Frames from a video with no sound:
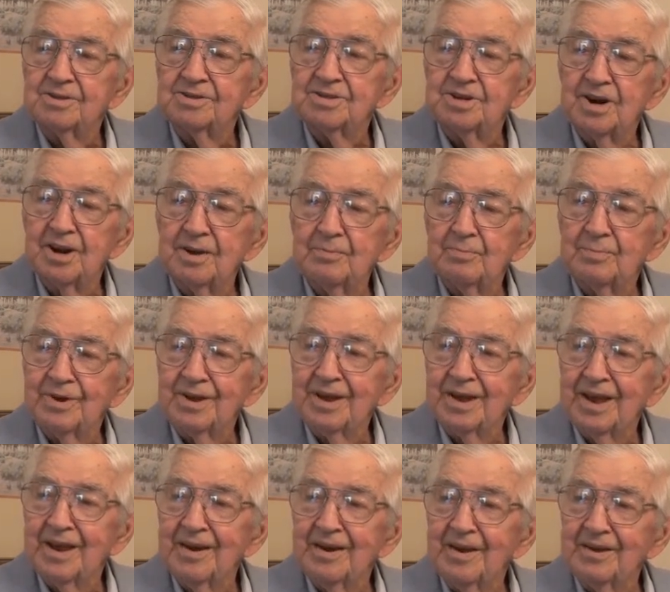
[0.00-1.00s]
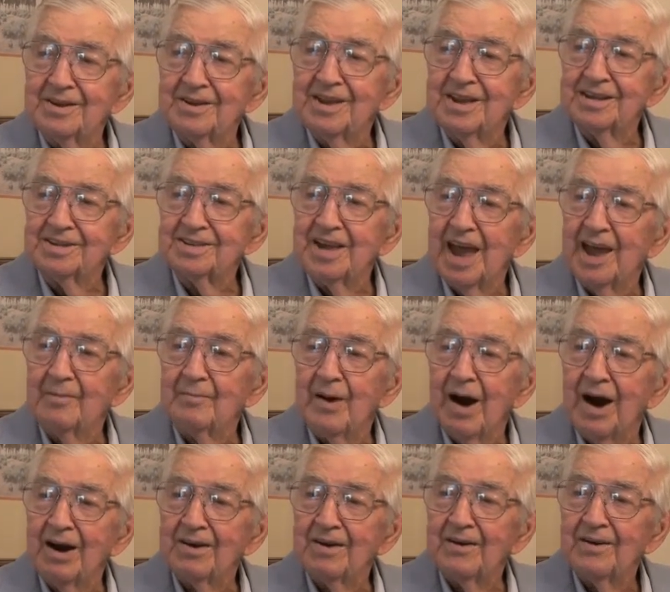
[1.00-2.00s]
Sleeping in his
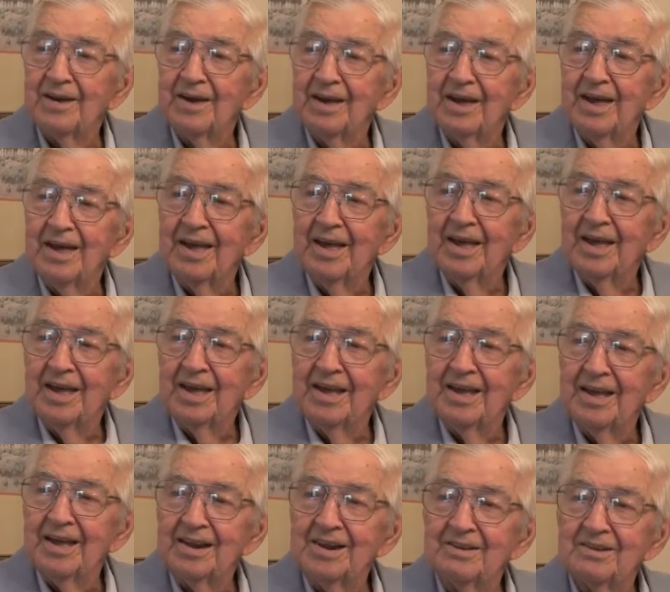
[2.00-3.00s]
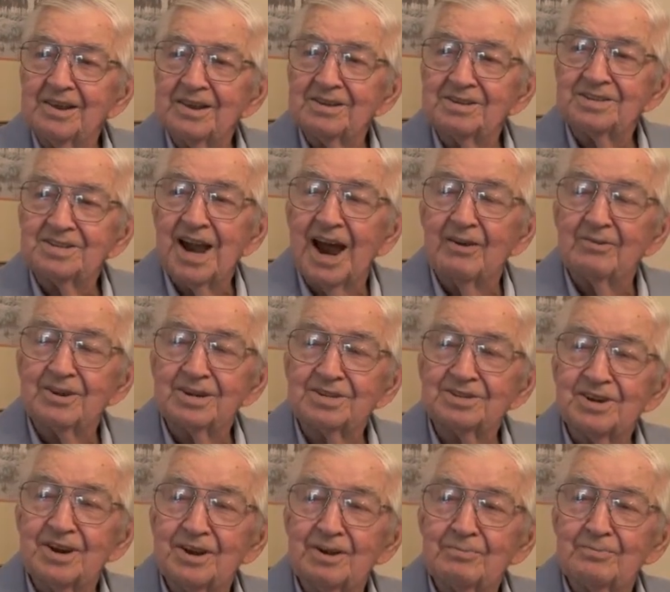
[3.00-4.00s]
hammock. He was sound
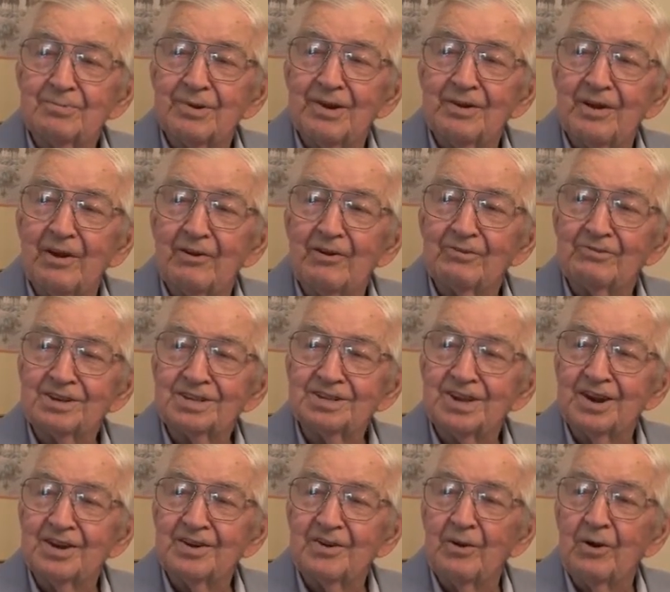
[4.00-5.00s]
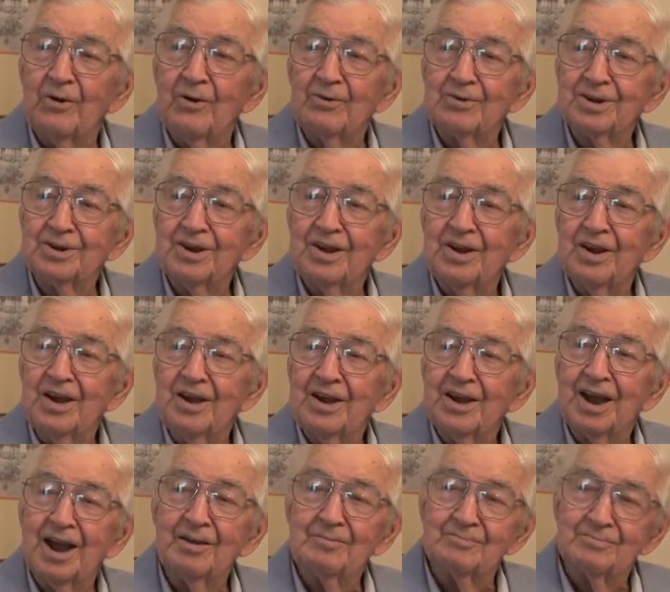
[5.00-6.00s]
asleep, and all of a sudden the horse
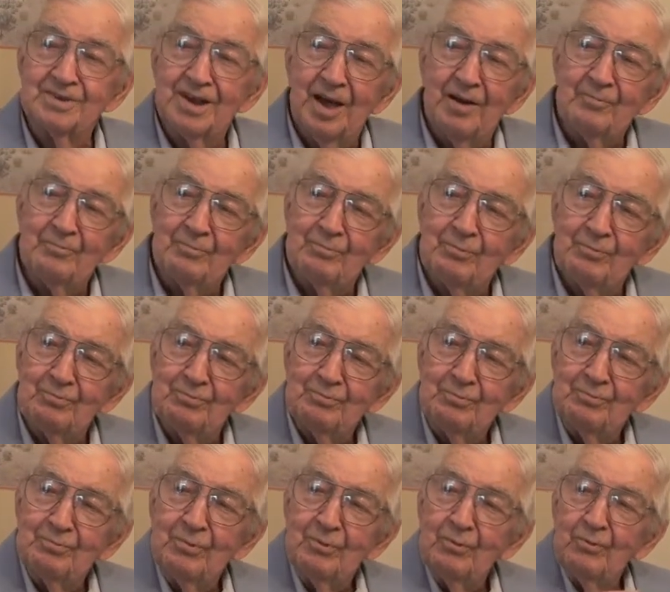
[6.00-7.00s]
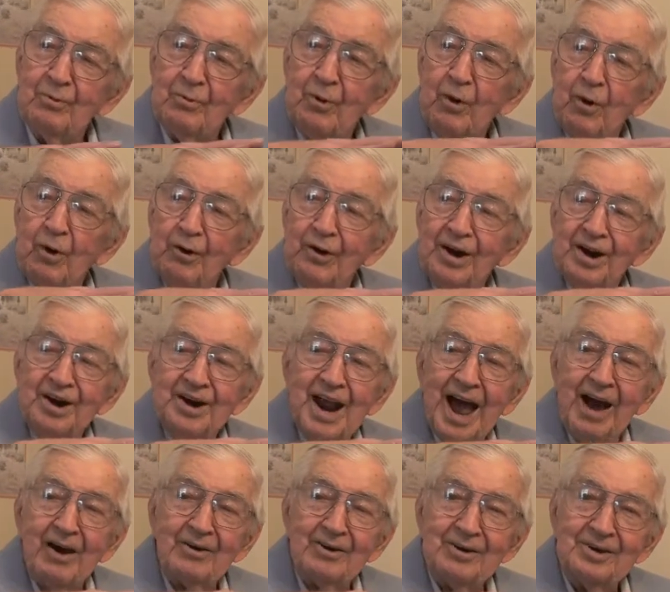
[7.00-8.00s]
came roaring
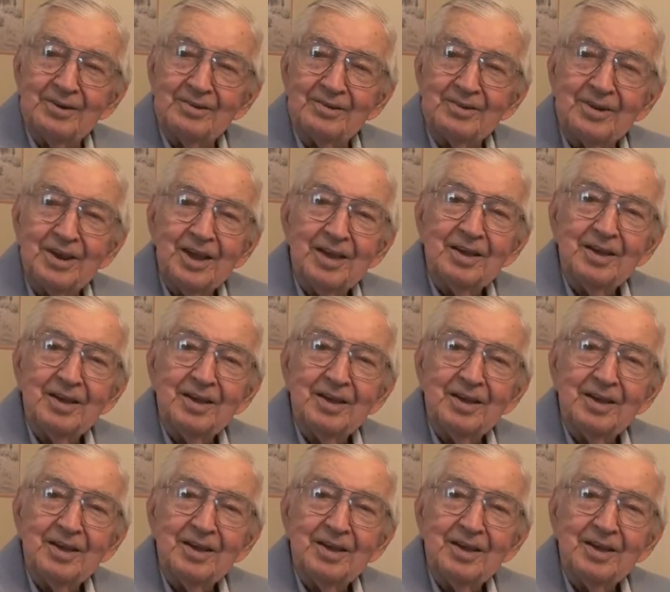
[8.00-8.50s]
down and